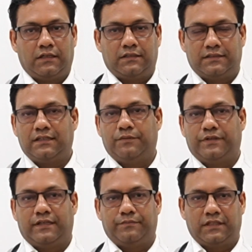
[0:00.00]

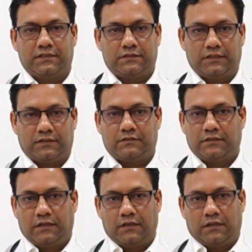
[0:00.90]
dyslipidemias, that
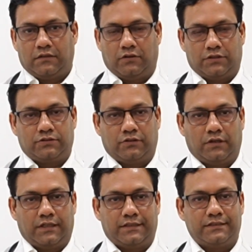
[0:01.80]

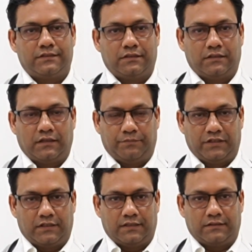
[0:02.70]
cholesterol and this
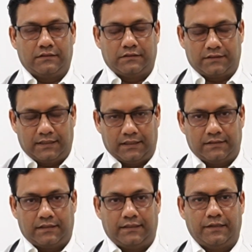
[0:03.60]

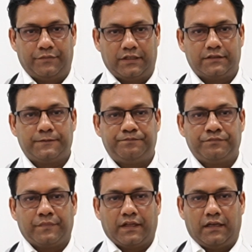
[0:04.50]
hypertriglyceridemias.
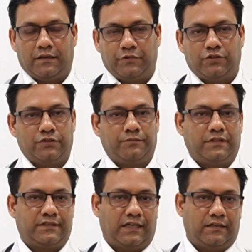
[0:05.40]
And because of
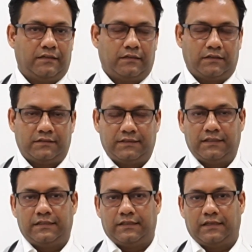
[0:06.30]
the
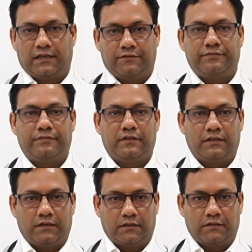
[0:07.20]
sedentary life
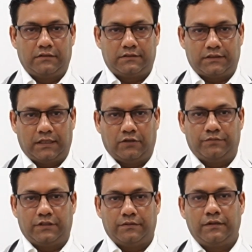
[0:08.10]
style
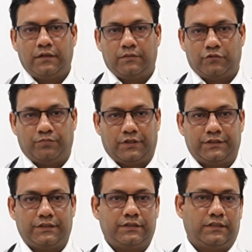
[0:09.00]
of the
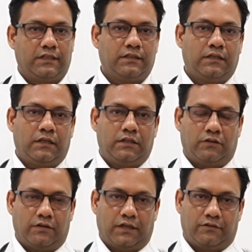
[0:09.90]
population, the
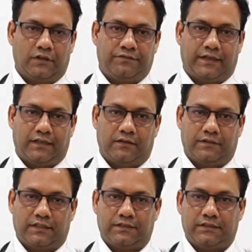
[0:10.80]
non-alcoholic fatty
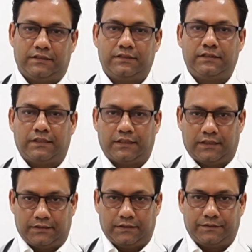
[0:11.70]
liver disease is
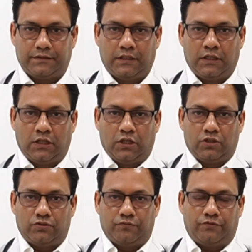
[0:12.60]
increasing.
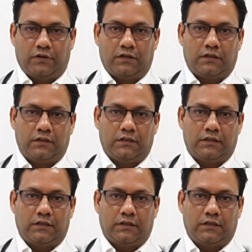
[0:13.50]
So for